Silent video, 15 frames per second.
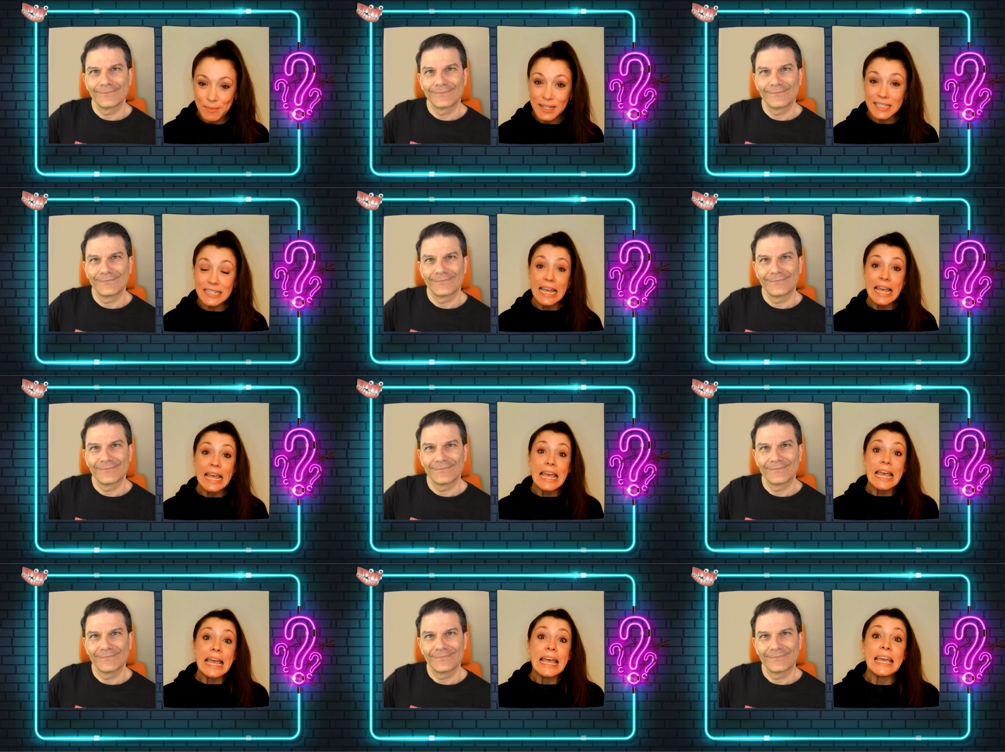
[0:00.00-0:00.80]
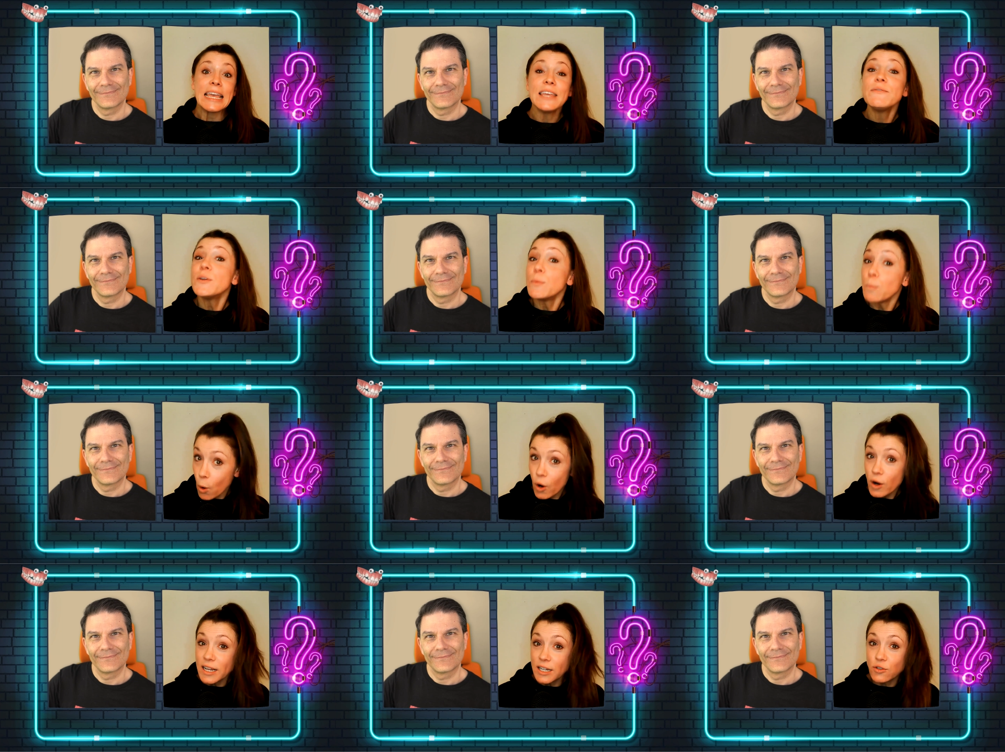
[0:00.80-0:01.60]
Speaker 1: but even
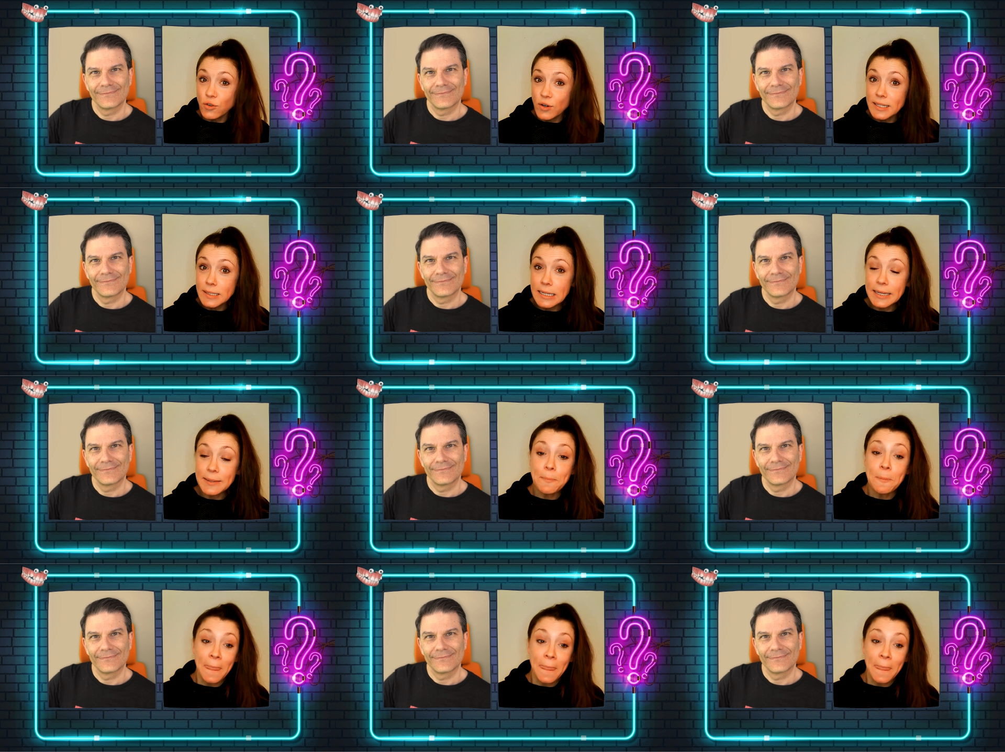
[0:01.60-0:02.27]
more interesting.